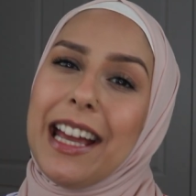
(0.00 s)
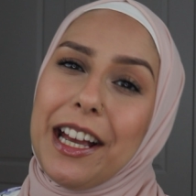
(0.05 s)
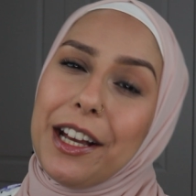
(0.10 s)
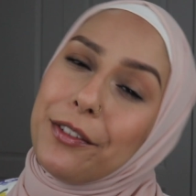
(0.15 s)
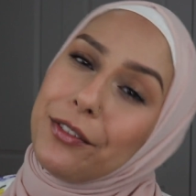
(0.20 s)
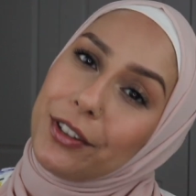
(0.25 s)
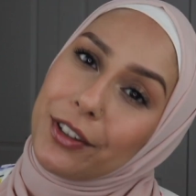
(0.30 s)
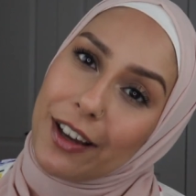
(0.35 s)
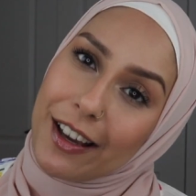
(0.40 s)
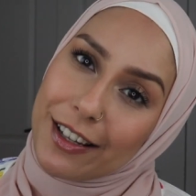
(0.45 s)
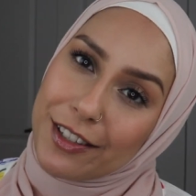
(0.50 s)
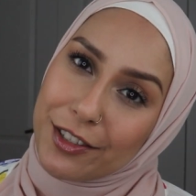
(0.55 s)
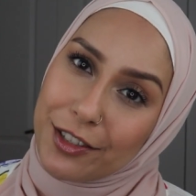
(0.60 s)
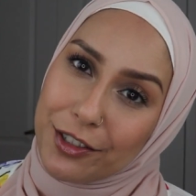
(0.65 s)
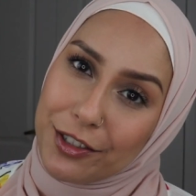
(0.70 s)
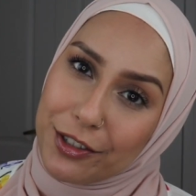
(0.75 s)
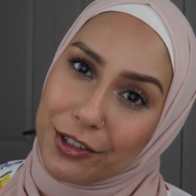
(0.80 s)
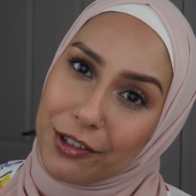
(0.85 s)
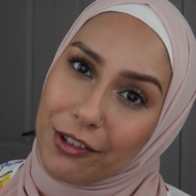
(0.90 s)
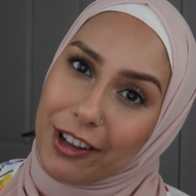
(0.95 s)
If you guys are
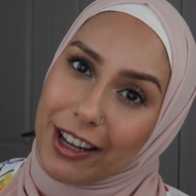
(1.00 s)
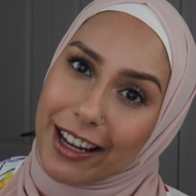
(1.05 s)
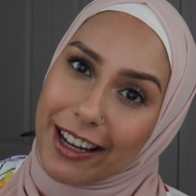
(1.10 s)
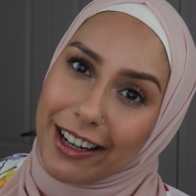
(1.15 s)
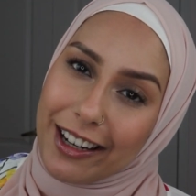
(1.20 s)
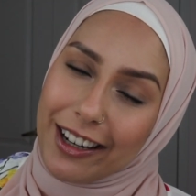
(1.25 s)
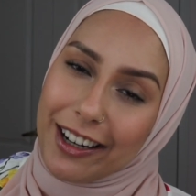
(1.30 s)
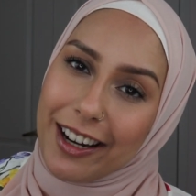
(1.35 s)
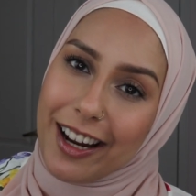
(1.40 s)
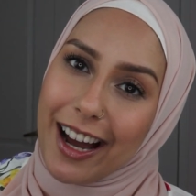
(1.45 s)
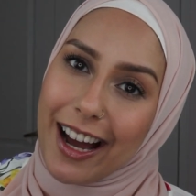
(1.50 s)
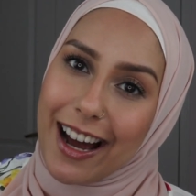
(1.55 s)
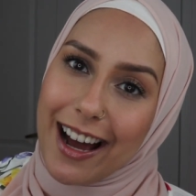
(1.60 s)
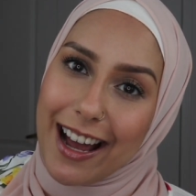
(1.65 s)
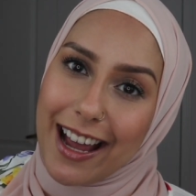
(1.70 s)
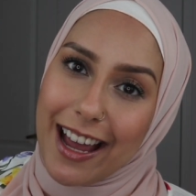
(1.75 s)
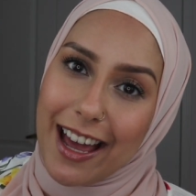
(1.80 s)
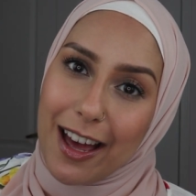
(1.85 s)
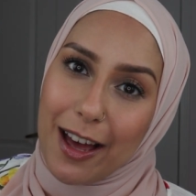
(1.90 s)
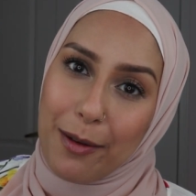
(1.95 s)
new here,
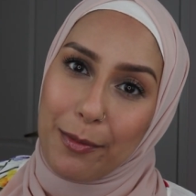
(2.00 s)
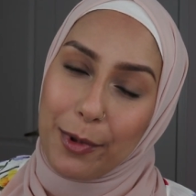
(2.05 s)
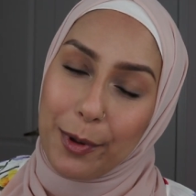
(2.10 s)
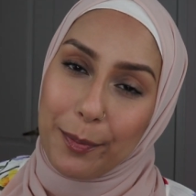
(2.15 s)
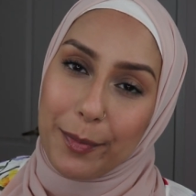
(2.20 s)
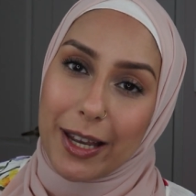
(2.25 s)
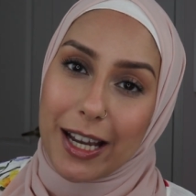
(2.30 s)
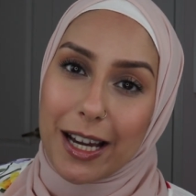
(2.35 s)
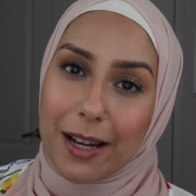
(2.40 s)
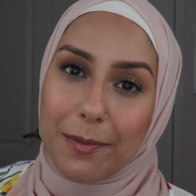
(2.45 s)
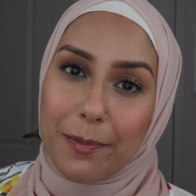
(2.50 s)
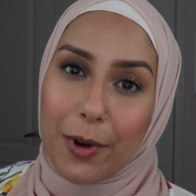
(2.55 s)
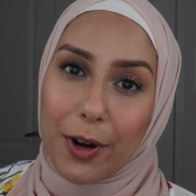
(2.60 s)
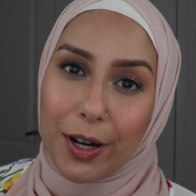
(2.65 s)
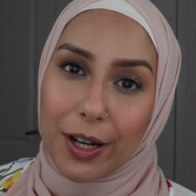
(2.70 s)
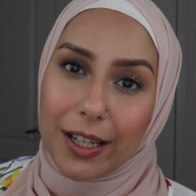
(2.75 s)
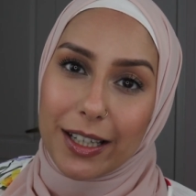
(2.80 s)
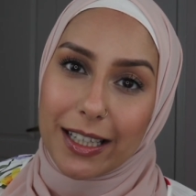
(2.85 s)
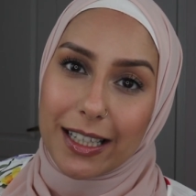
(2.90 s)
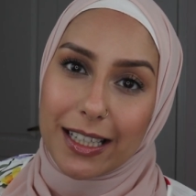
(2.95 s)
I am a makeup
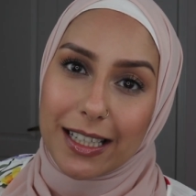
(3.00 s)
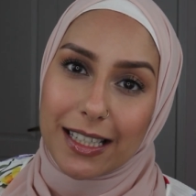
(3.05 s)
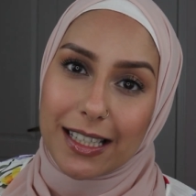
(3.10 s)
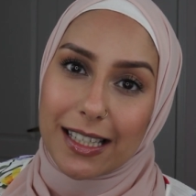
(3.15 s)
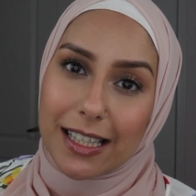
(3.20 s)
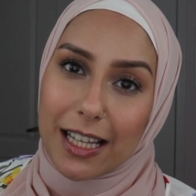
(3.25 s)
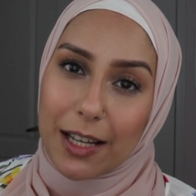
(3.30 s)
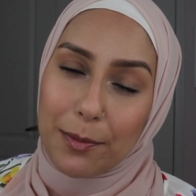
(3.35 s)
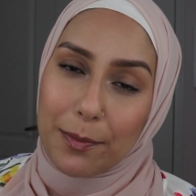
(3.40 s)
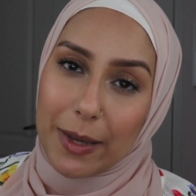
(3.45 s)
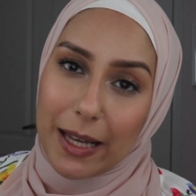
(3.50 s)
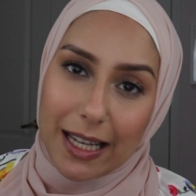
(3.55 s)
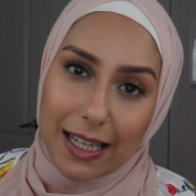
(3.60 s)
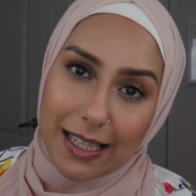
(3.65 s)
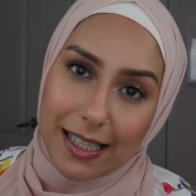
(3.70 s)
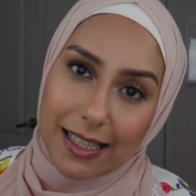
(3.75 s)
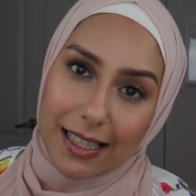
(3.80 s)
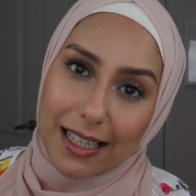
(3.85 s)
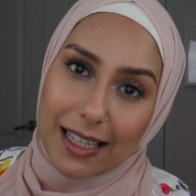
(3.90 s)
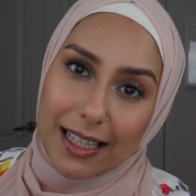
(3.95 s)
artist
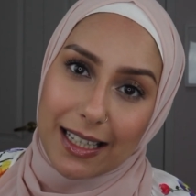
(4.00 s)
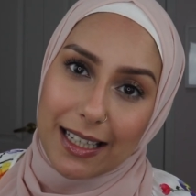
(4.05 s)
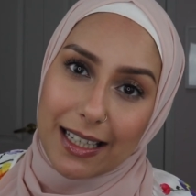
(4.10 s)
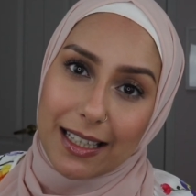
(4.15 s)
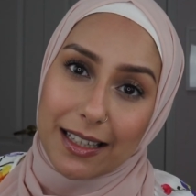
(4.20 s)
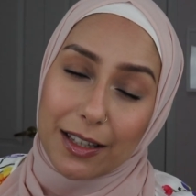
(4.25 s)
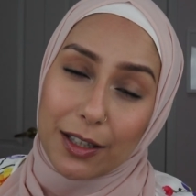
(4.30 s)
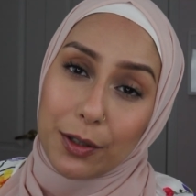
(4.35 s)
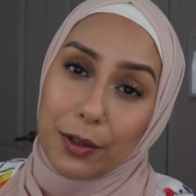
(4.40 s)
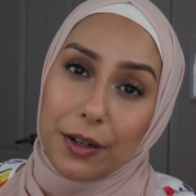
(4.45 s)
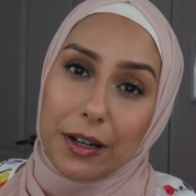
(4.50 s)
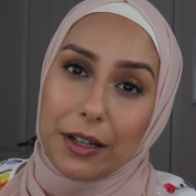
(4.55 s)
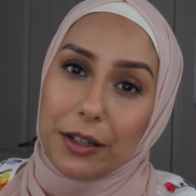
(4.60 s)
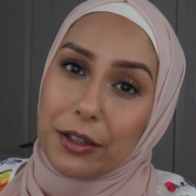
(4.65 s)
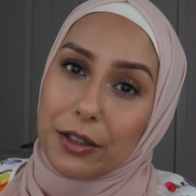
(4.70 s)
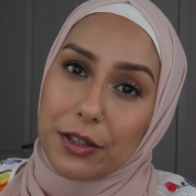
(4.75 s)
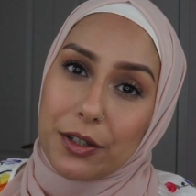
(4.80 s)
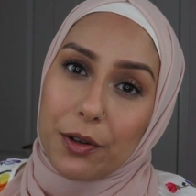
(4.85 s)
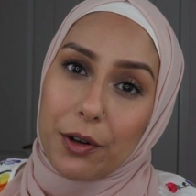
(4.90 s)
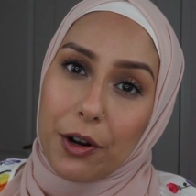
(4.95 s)
based in the
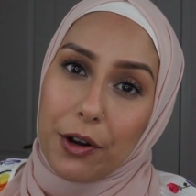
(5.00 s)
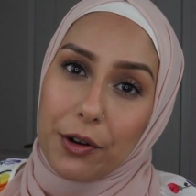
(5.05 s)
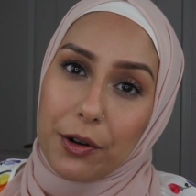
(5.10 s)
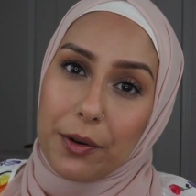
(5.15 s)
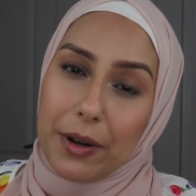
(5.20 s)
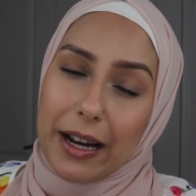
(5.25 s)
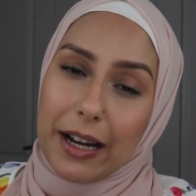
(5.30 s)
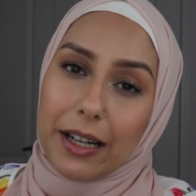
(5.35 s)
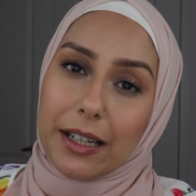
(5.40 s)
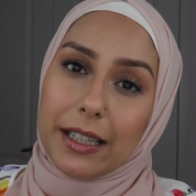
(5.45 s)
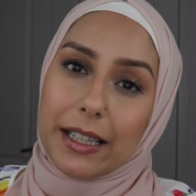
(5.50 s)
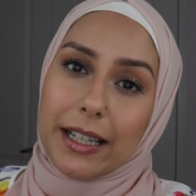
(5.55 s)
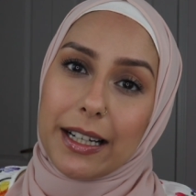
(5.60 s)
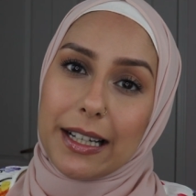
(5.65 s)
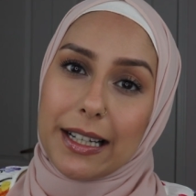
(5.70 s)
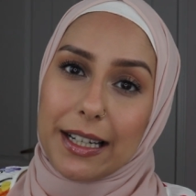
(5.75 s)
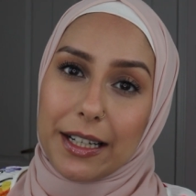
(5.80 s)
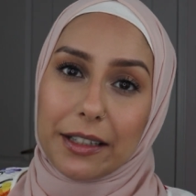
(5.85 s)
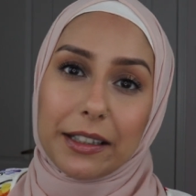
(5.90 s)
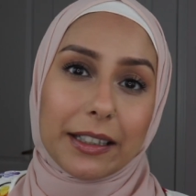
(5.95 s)
Greater Toronto area
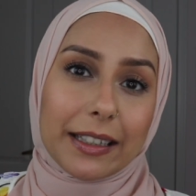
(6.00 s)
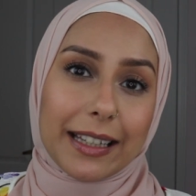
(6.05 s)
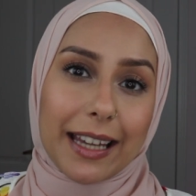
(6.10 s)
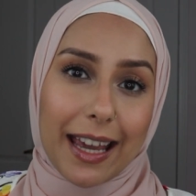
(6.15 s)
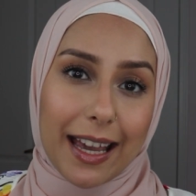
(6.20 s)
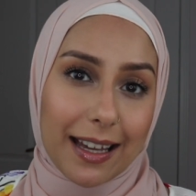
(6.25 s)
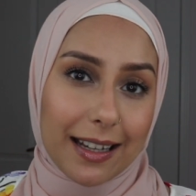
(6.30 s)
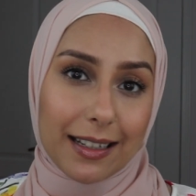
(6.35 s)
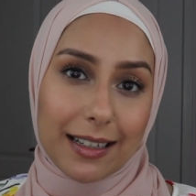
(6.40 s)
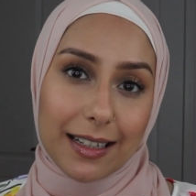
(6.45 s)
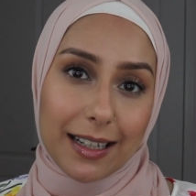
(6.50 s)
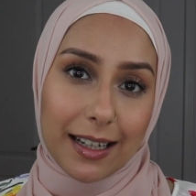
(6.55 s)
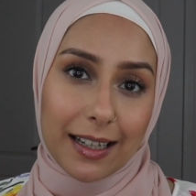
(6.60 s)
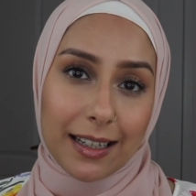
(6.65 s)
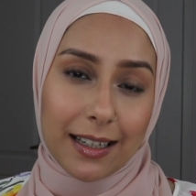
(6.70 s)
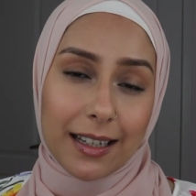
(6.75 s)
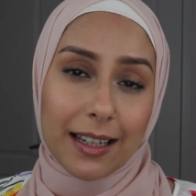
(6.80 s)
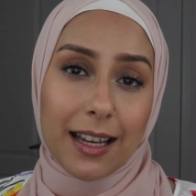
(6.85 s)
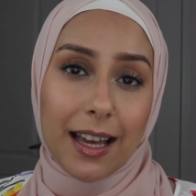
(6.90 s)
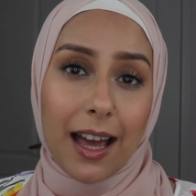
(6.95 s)
here in
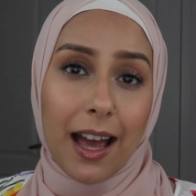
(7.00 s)
Canada.